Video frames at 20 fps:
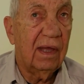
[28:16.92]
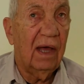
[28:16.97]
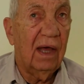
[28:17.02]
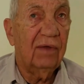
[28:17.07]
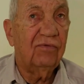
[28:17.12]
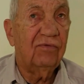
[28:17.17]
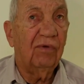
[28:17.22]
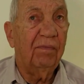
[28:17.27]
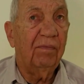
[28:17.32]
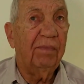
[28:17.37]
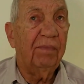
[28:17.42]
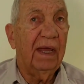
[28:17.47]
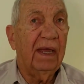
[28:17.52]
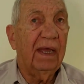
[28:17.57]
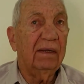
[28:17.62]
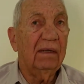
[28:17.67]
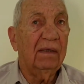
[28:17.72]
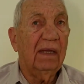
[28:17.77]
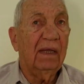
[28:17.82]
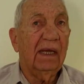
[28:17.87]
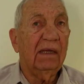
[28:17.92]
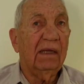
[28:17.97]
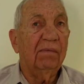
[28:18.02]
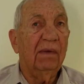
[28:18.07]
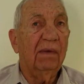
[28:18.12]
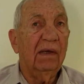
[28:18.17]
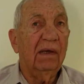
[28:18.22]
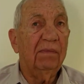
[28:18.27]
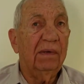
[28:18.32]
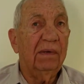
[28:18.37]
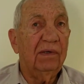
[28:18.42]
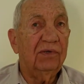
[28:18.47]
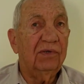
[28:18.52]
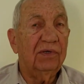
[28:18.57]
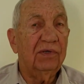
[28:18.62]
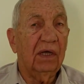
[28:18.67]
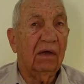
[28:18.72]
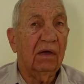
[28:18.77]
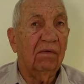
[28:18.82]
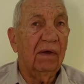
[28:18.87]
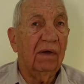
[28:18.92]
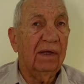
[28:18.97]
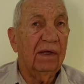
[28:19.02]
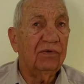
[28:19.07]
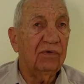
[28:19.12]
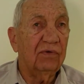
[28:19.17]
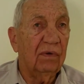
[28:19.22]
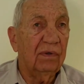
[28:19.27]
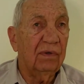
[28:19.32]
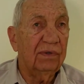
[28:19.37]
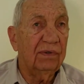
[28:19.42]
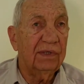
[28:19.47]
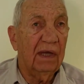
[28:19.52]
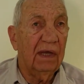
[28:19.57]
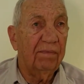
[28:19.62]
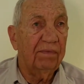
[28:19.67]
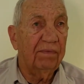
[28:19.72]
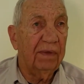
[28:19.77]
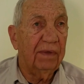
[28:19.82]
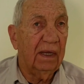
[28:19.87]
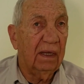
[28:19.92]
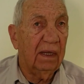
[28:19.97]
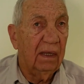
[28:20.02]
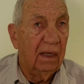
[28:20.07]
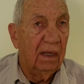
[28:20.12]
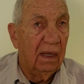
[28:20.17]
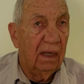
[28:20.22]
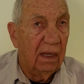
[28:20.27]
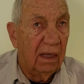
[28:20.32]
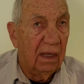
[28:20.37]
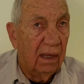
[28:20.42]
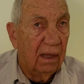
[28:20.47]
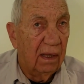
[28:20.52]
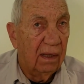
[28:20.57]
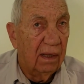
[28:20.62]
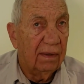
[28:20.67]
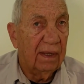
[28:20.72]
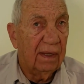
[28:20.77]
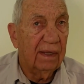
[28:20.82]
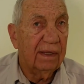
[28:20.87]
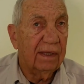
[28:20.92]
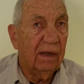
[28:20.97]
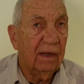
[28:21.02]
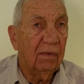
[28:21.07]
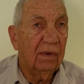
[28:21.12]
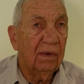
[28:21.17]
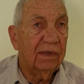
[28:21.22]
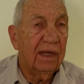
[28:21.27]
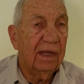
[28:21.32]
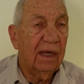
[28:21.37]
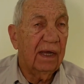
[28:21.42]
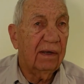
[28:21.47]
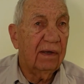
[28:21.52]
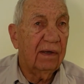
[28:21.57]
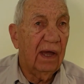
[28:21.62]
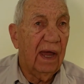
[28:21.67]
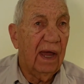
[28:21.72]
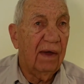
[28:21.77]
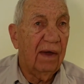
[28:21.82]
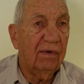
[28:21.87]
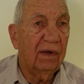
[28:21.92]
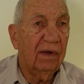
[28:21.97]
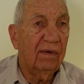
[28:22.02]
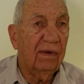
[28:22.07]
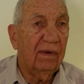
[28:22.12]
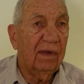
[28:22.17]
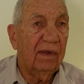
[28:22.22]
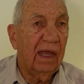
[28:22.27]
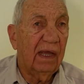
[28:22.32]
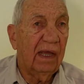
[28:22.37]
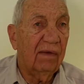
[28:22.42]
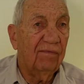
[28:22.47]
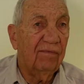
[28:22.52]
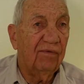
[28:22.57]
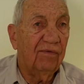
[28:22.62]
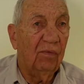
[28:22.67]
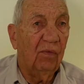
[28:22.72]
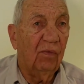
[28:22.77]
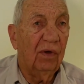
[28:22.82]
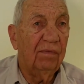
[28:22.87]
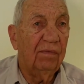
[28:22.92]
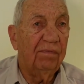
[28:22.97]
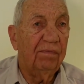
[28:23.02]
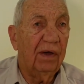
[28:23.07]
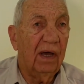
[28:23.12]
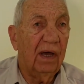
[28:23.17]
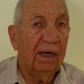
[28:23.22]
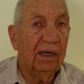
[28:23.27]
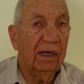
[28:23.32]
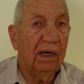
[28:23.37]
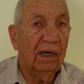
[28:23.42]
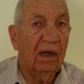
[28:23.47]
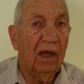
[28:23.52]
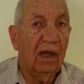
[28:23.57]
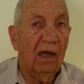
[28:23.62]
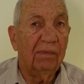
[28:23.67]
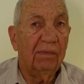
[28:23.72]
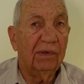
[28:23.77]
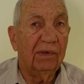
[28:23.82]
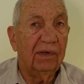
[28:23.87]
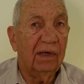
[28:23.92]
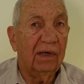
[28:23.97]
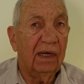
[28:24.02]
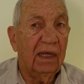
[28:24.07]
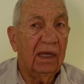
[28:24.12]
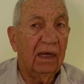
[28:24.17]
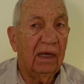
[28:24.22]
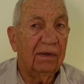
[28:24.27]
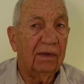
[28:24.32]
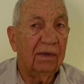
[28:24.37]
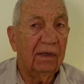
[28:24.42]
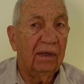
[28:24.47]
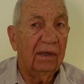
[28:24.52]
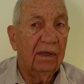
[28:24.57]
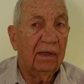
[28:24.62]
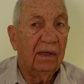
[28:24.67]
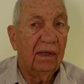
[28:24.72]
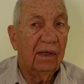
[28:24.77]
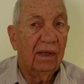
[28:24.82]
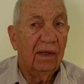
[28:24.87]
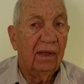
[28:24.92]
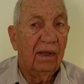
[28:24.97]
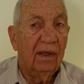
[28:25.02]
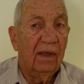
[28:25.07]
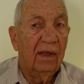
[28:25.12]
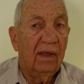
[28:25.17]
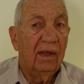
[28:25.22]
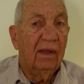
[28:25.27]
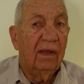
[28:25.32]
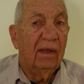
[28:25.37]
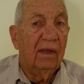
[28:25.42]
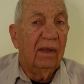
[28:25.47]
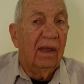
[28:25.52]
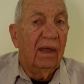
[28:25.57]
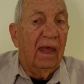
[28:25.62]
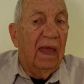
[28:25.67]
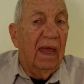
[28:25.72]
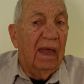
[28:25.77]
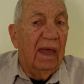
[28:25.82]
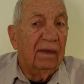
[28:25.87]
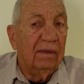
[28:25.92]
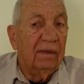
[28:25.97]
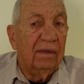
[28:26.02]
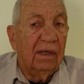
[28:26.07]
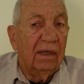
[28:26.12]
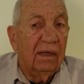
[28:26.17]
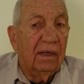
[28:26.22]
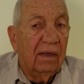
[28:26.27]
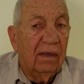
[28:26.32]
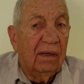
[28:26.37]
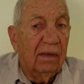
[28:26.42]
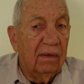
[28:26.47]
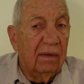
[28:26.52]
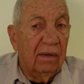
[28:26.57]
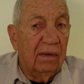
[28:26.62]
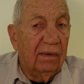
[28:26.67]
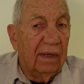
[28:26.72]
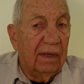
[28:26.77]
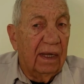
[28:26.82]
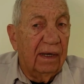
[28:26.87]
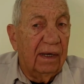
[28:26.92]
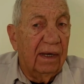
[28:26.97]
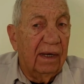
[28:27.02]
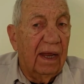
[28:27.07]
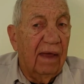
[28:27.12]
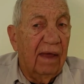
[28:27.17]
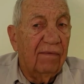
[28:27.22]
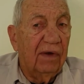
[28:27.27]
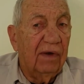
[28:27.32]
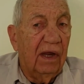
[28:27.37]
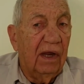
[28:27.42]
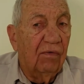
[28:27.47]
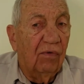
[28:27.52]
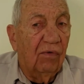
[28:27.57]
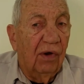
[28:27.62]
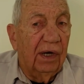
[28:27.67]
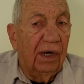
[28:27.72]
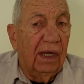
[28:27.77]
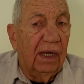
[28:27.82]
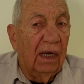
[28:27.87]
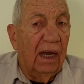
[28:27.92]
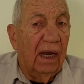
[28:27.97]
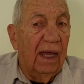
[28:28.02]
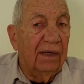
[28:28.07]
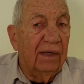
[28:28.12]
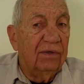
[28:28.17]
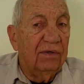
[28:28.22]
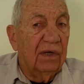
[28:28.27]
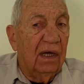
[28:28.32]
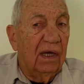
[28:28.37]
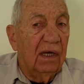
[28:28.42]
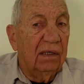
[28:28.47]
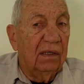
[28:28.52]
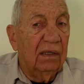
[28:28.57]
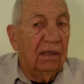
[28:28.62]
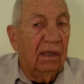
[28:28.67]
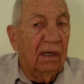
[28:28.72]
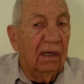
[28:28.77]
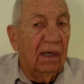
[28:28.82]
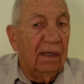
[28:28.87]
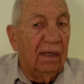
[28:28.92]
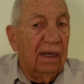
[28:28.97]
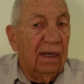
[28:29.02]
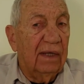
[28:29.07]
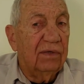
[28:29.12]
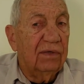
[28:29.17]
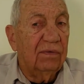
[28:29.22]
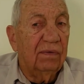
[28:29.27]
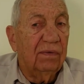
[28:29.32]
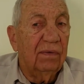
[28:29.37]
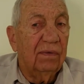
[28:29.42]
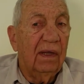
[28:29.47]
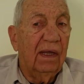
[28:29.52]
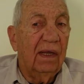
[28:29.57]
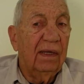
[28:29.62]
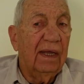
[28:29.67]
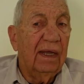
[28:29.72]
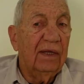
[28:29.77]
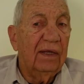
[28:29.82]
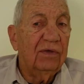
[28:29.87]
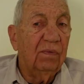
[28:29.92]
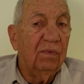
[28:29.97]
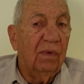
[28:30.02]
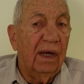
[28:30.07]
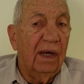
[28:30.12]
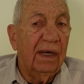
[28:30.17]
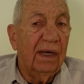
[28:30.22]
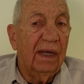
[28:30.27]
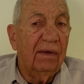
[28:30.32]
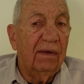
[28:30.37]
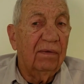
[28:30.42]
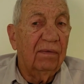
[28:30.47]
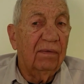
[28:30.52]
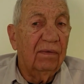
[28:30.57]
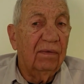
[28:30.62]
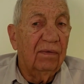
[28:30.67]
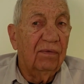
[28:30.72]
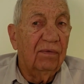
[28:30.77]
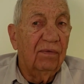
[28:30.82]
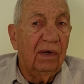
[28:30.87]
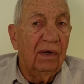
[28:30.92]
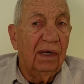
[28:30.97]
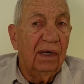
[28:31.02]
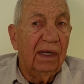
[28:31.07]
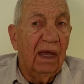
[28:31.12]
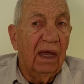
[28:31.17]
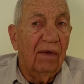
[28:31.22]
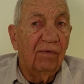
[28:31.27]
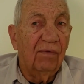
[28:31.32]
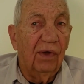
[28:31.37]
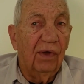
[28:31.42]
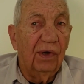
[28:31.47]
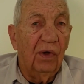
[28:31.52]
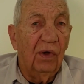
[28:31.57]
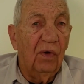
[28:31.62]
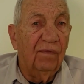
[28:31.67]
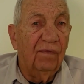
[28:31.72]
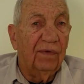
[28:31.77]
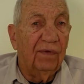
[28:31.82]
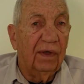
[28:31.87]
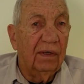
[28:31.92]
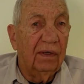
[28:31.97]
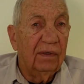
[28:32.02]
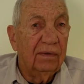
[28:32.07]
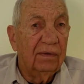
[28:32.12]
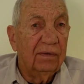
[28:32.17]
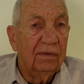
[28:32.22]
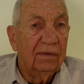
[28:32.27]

contraband, like maybe cigarettes or something that they were carrying, taken from one part of the harbor to the other. And uh, they didn't have any running lights on, and that's and that's why they really got run over.